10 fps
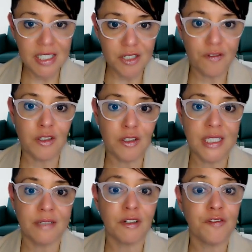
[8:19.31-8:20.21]

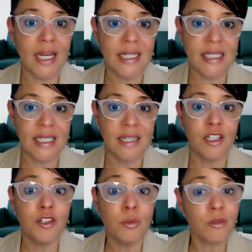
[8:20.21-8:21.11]
diversity reflected in the
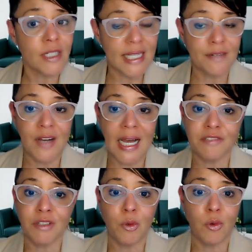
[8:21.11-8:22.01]
numerous
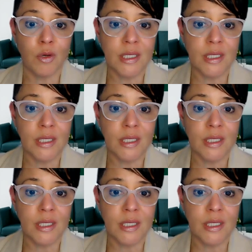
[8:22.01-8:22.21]
advisory boards